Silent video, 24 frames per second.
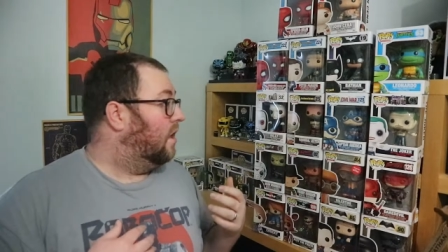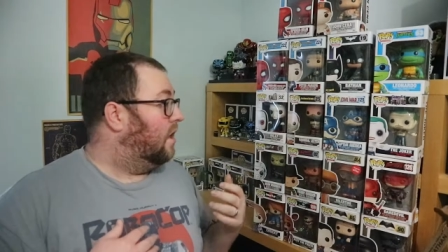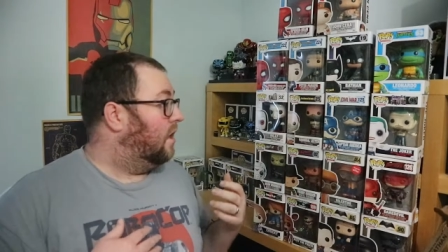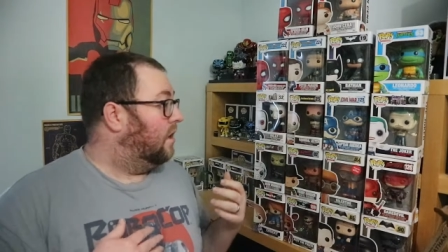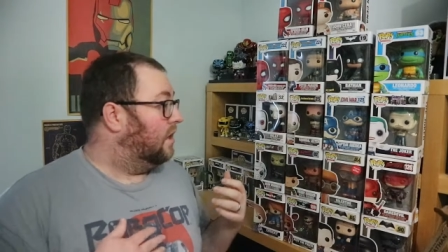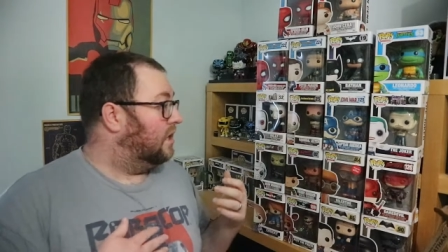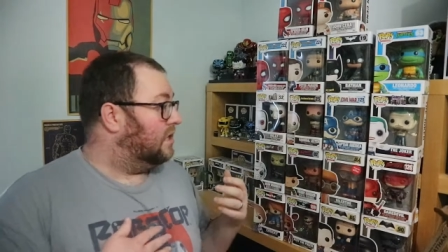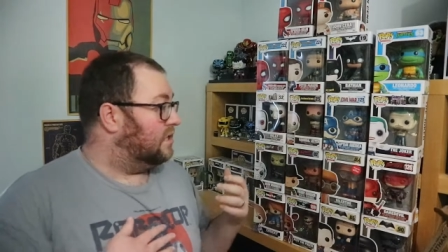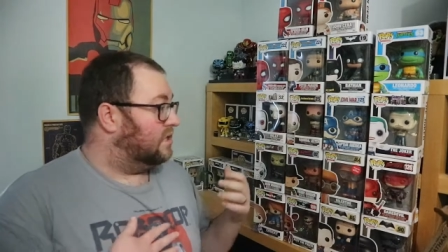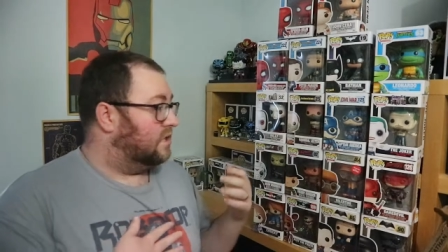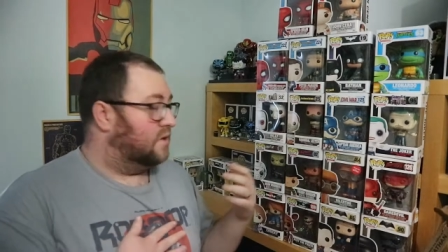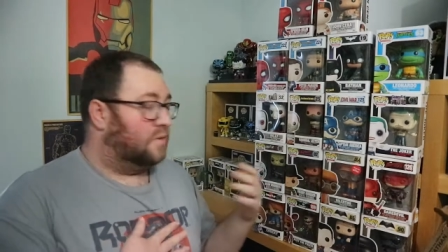
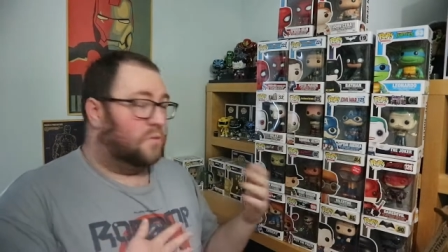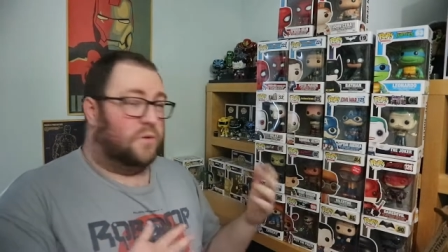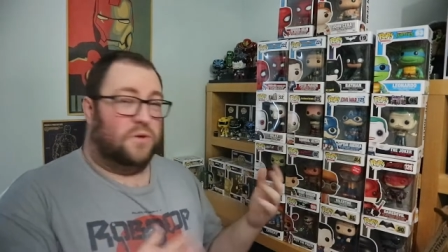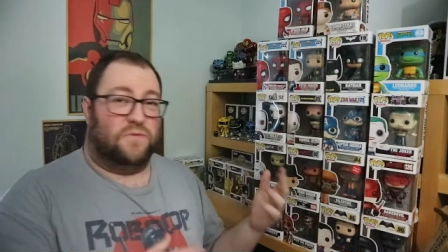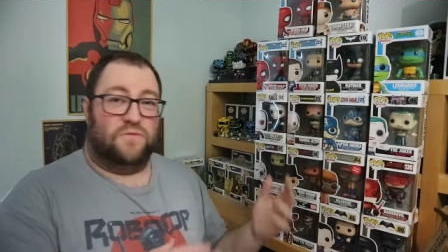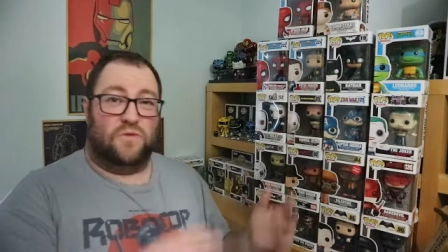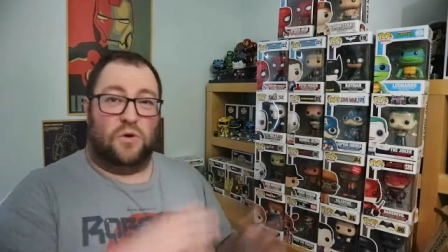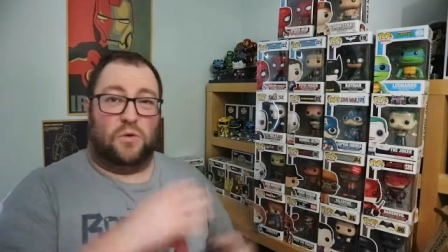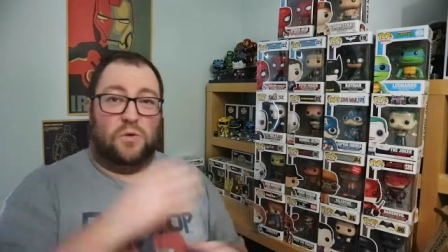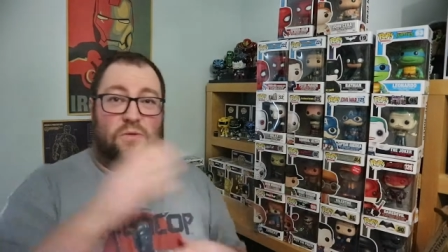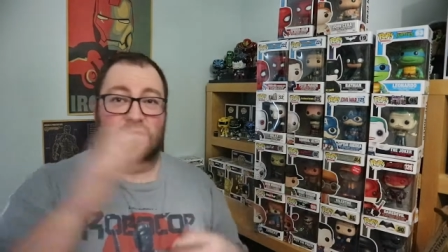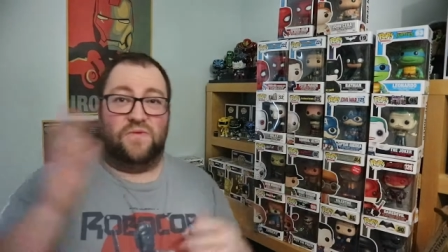because you don't want it
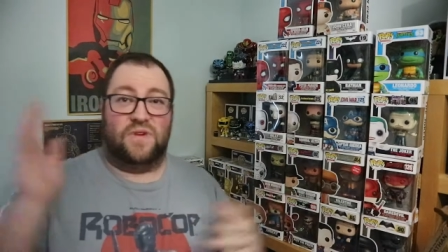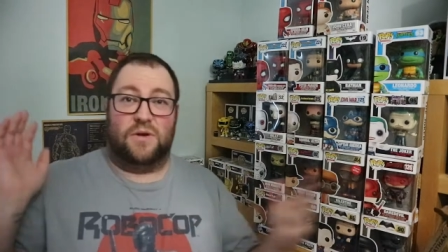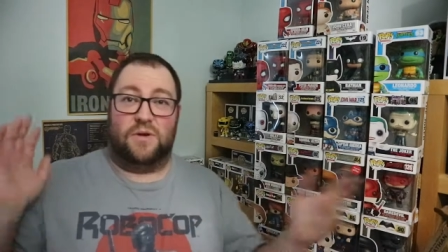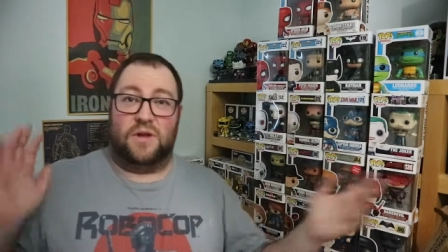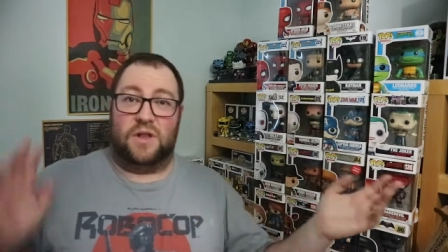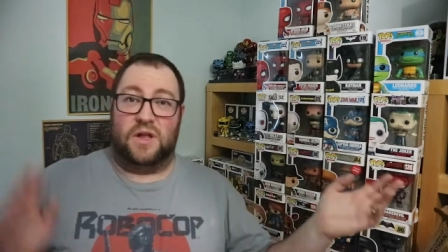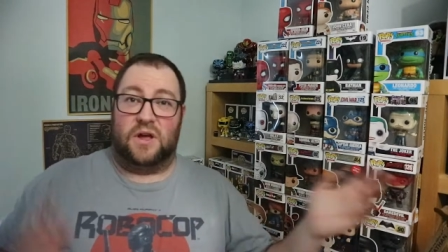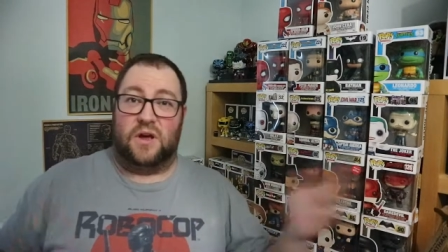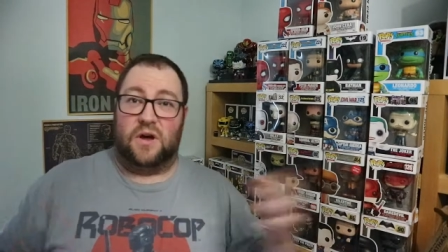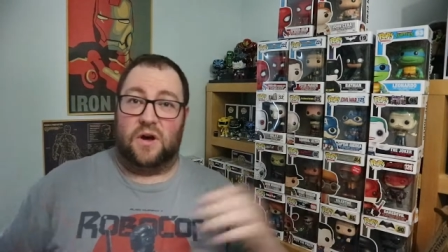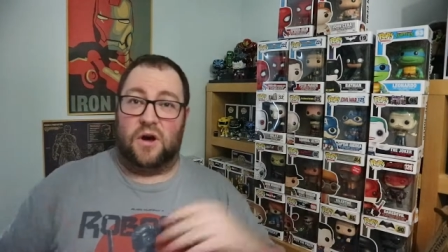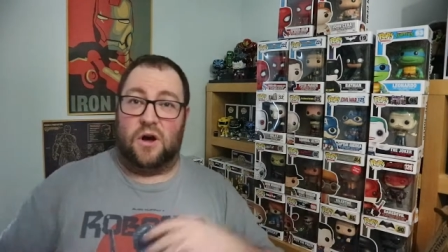rolling around in a
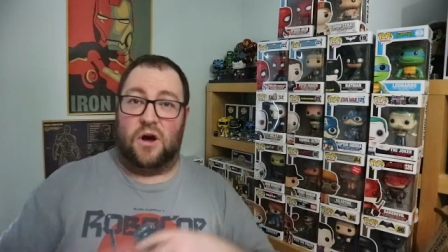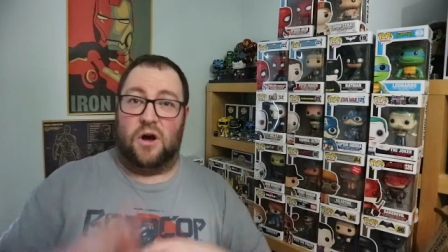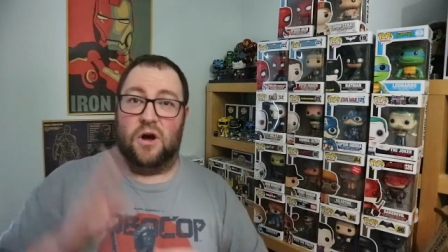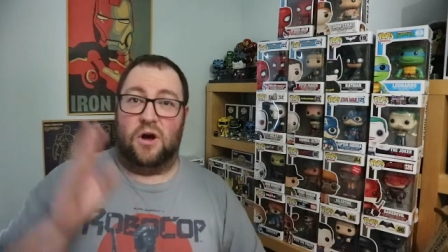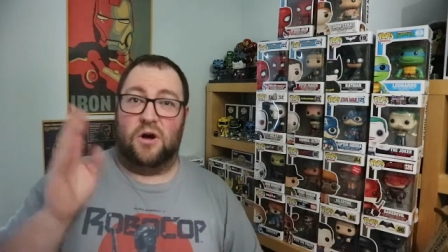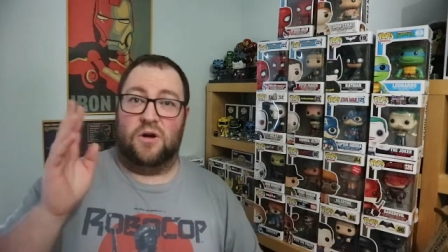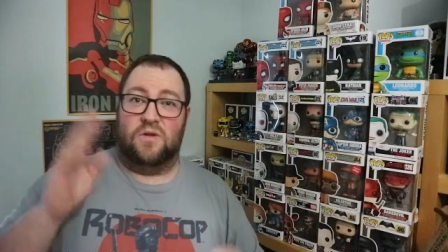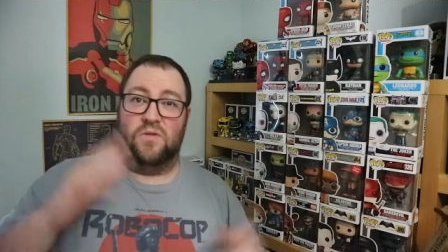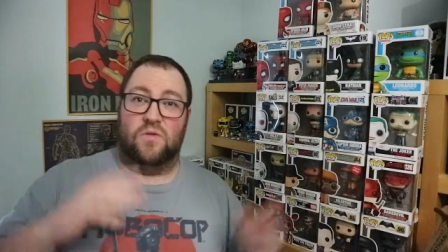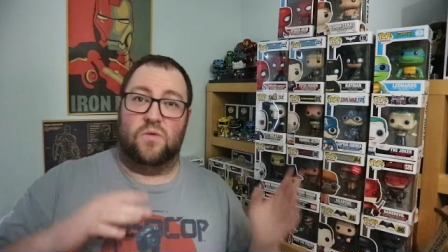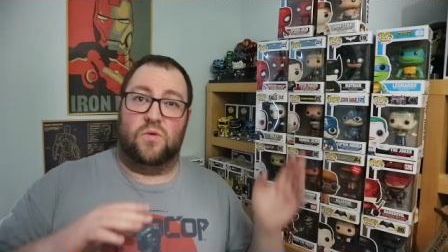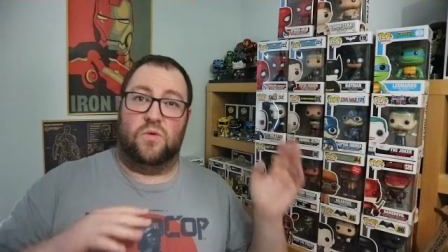car
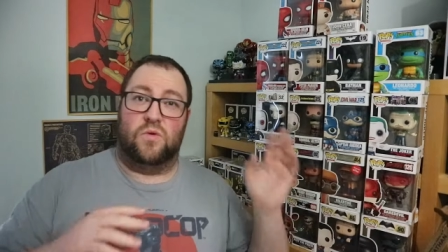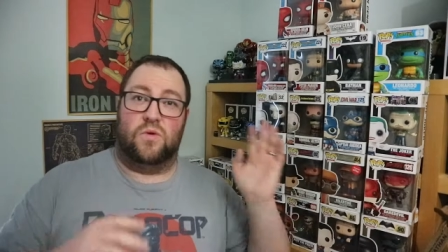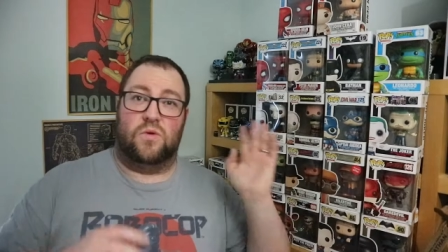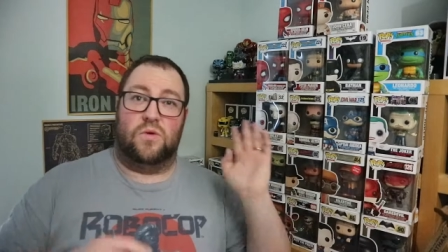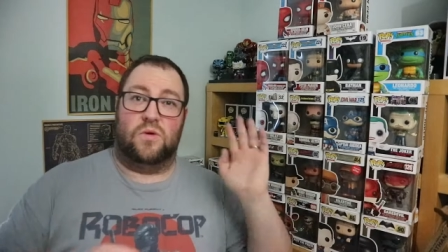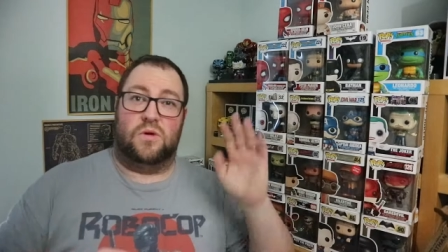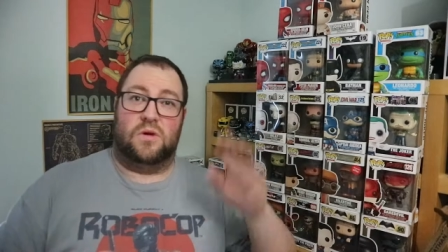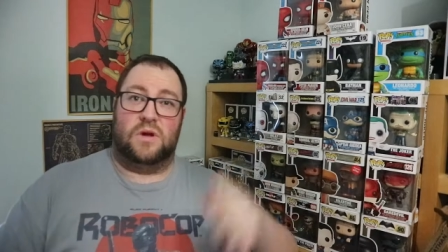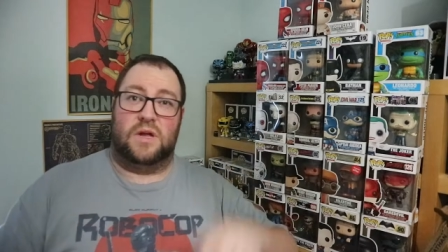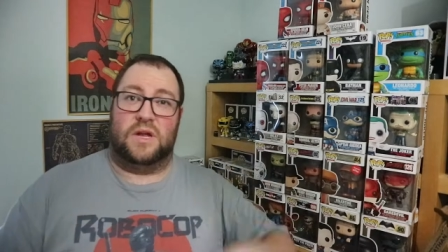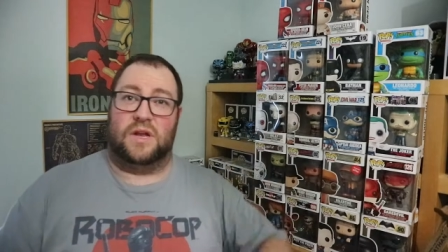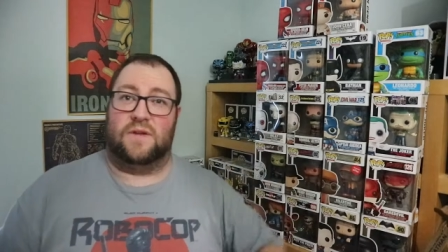or
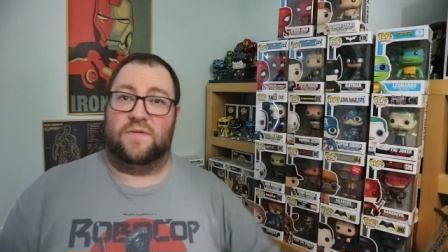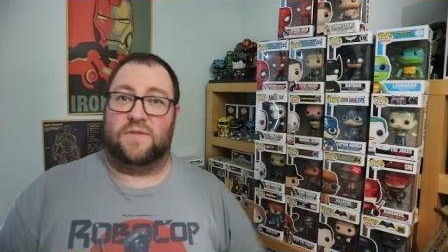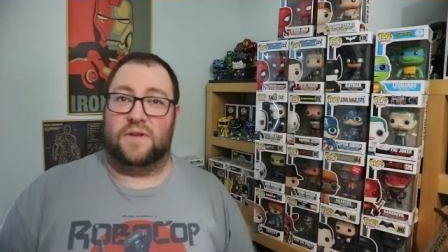anything